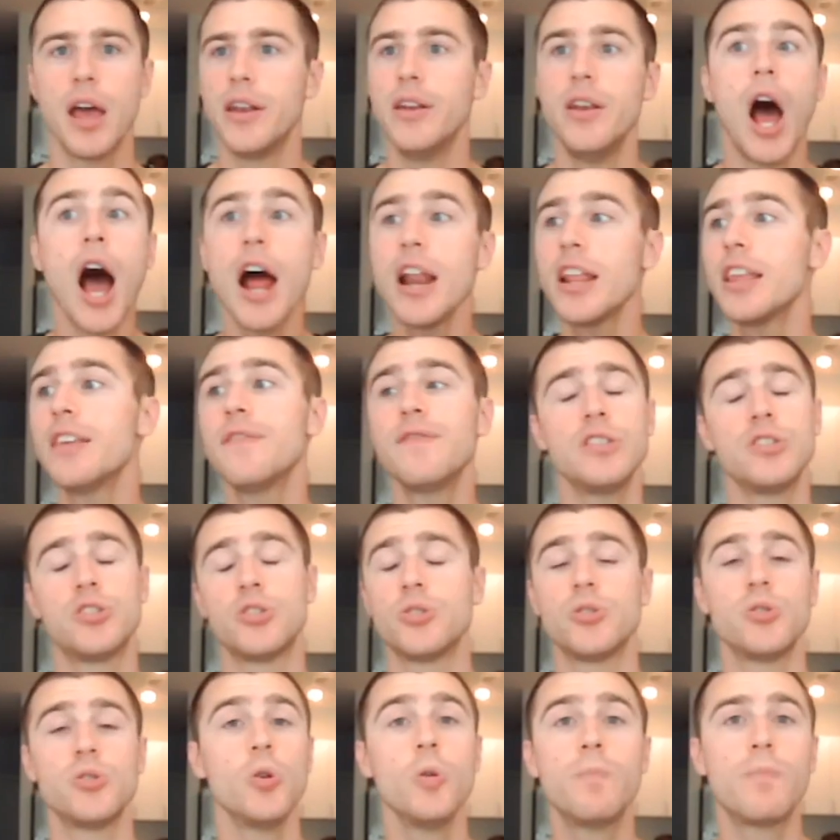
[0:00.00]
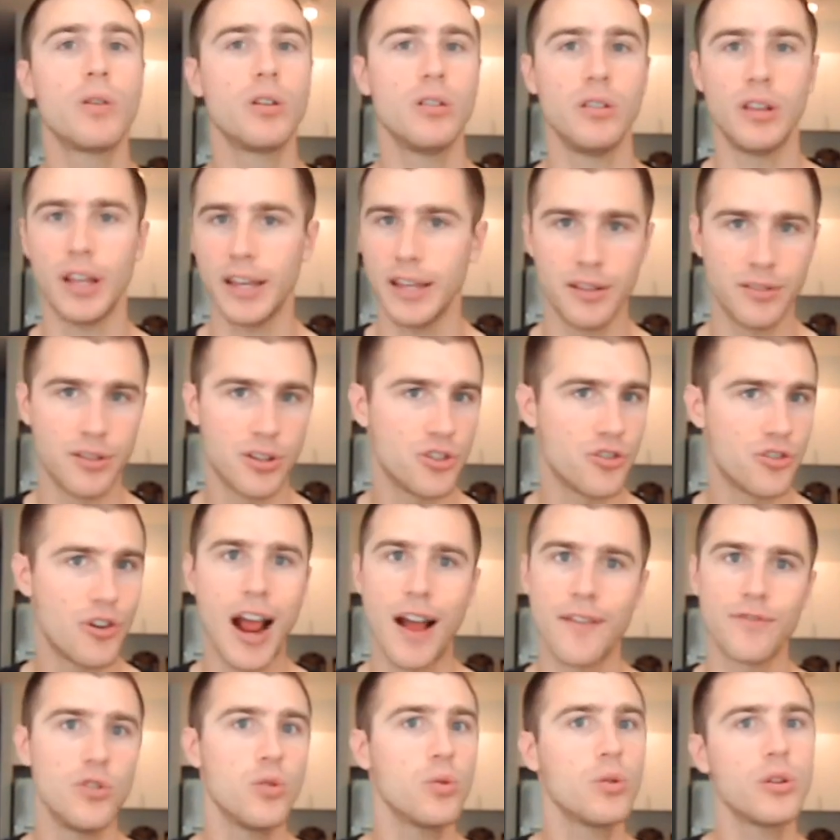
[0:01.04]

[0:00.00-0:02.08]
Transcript: not even super late in the draft.